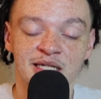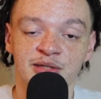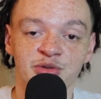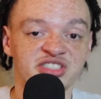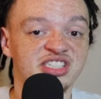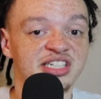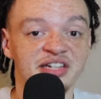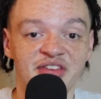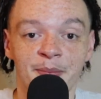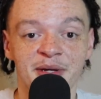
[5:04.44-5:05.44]
Let's see if
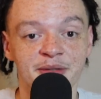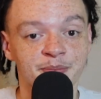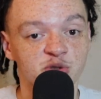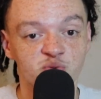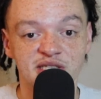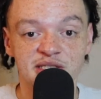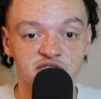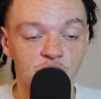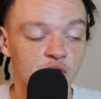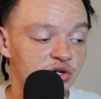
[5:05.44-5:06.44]
they pick between
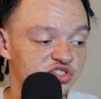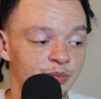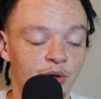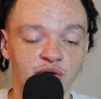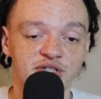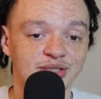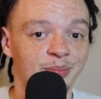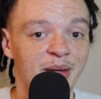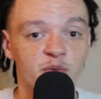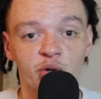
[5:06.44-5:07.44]
Turner and Sabonis and
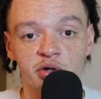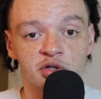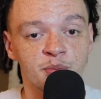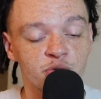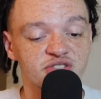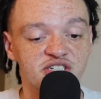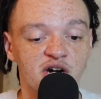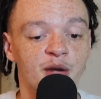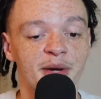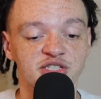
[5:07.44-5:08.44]
maybe what other moves they try
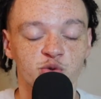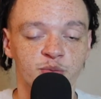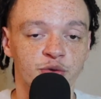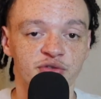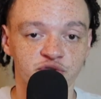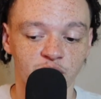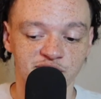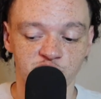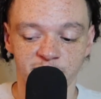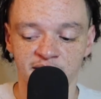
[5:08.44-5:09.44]
to make to improve this
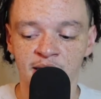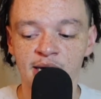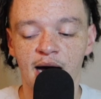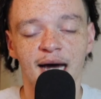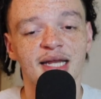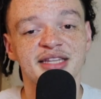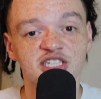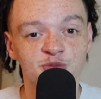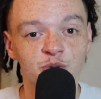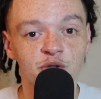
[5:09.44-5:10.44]
roster. But I like
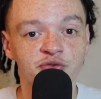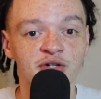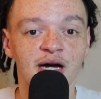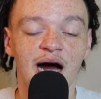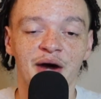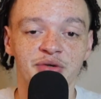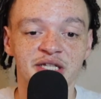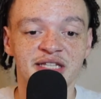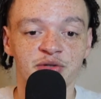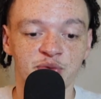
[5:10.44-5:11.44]
this move. I really
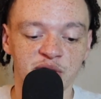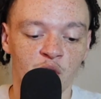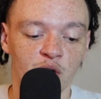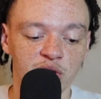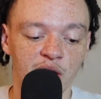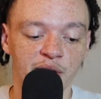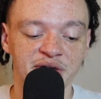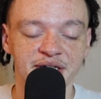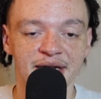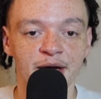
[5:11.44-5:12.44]
think Rick Carlisle
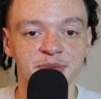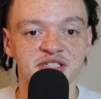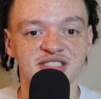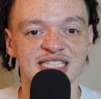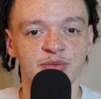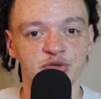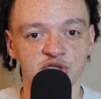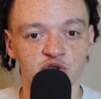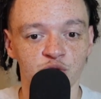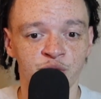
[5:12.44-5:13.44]
can help this team
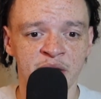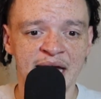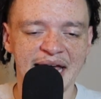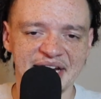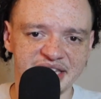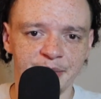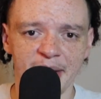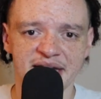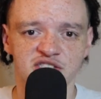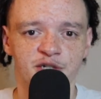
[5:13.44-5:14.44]
retool and get them
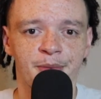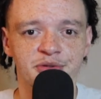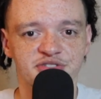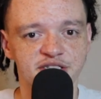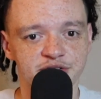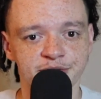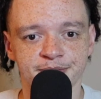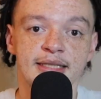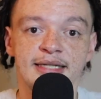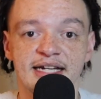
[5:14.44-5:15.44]
back into the postseason.
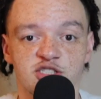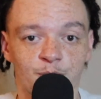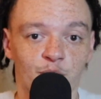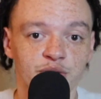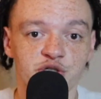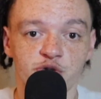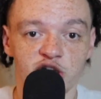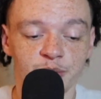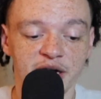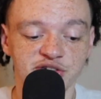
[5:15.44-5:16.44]
Next, the Portland
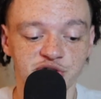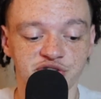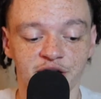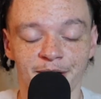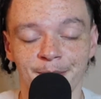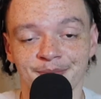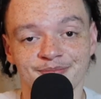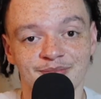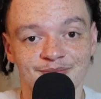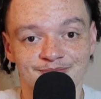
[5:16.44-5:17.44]
Trail Blazers.
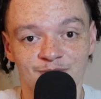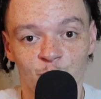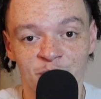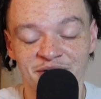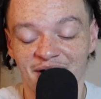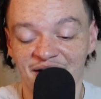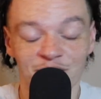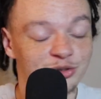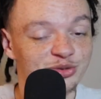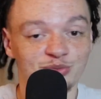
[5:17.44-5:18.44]
I've
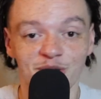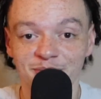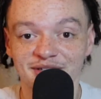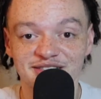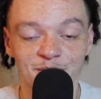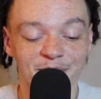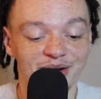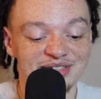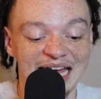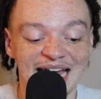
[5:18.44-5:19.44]
heard some rumblings
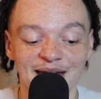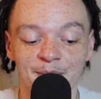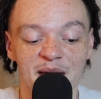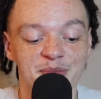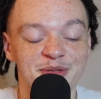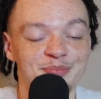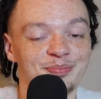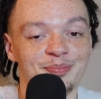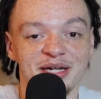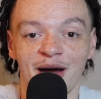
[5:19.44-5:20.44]
about Dame maybe
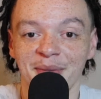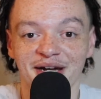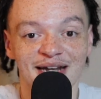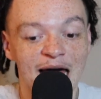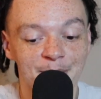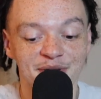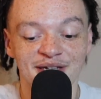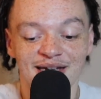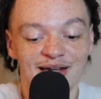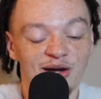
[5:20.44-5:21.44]
becoming unhappy.
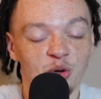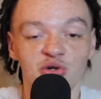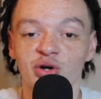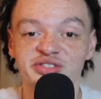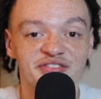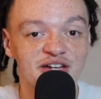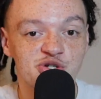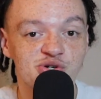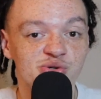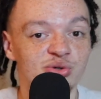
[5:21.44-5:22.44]
Who knows if that's
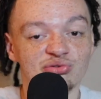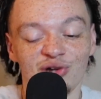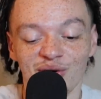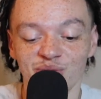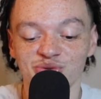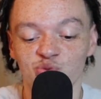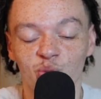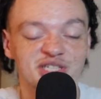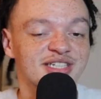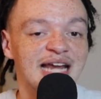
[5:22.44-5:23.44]
true? Who knows
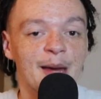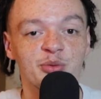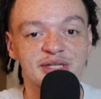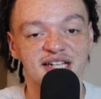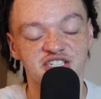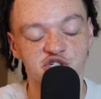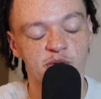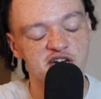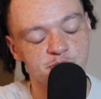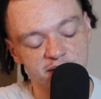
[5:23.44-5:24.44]
what's going to happen with that
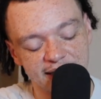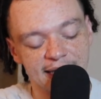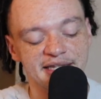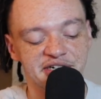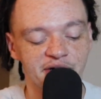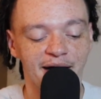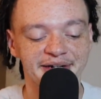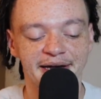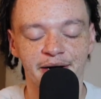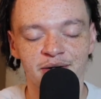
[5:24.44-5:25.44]
situation? But they got their guy
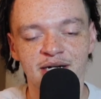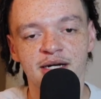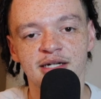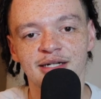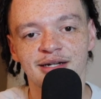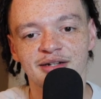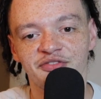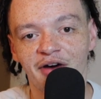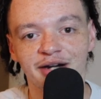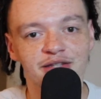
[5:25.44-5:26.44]
now.
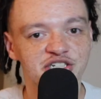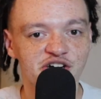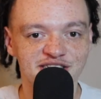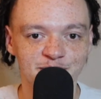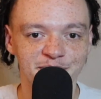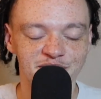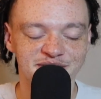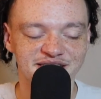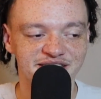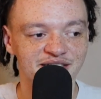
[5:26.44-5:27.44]
Finally, Chauncey
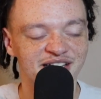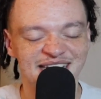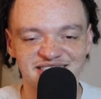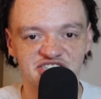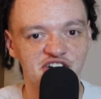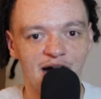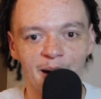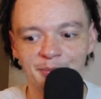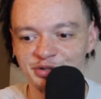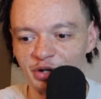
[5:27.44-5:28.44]
Billups gets a
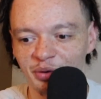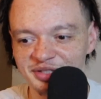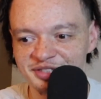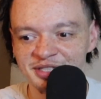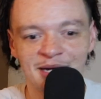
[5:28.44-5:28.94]
job. You know, he's